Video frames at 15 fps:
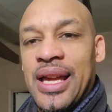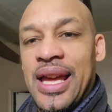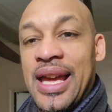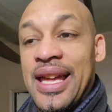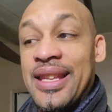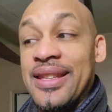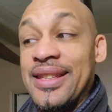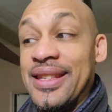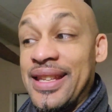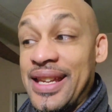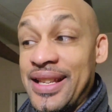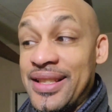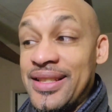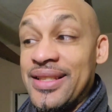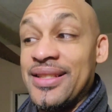And
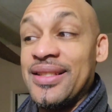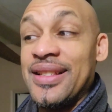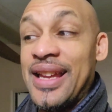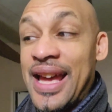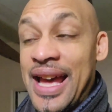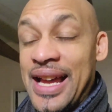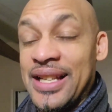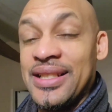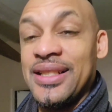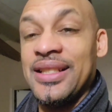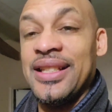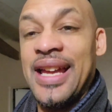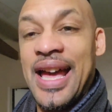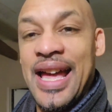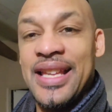this
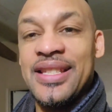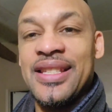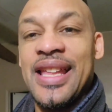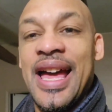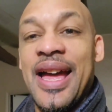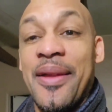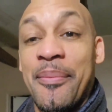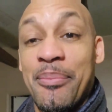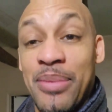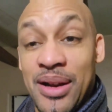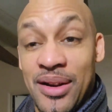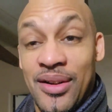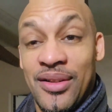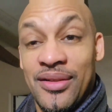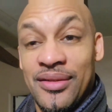actually has that
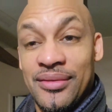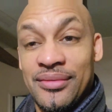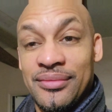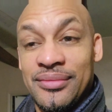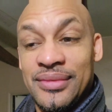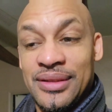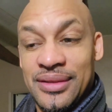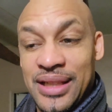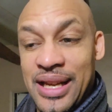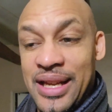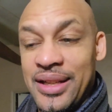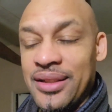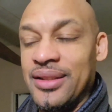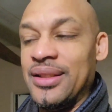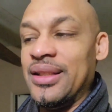burn.
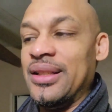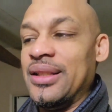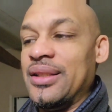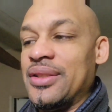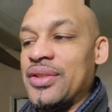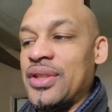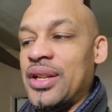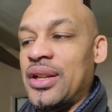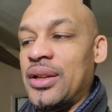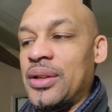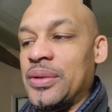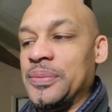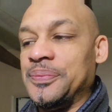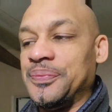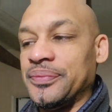Okay?
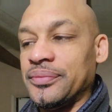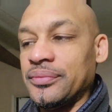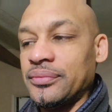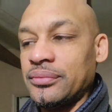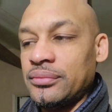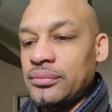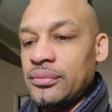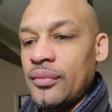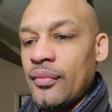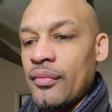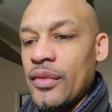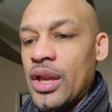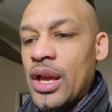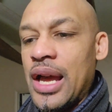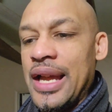So
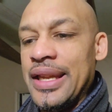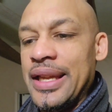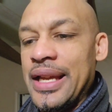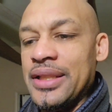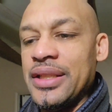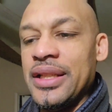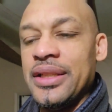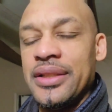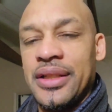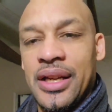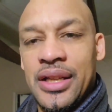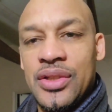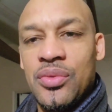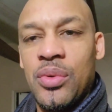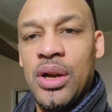I guess it
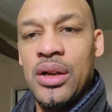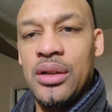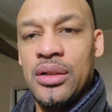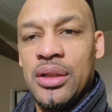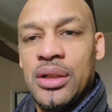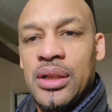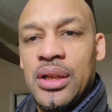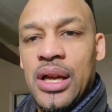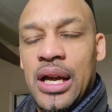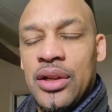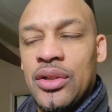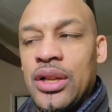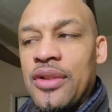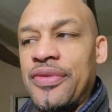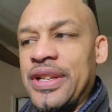does work. I
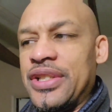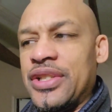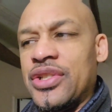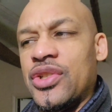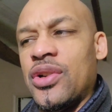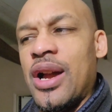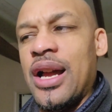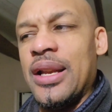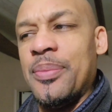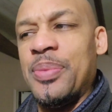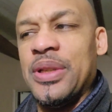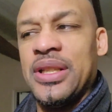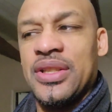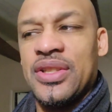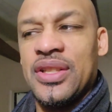don't know if I should try to
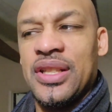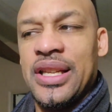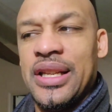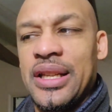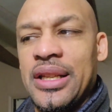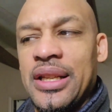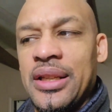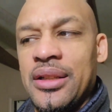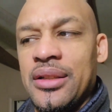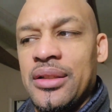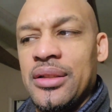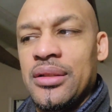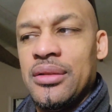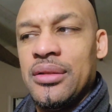put the slit in it.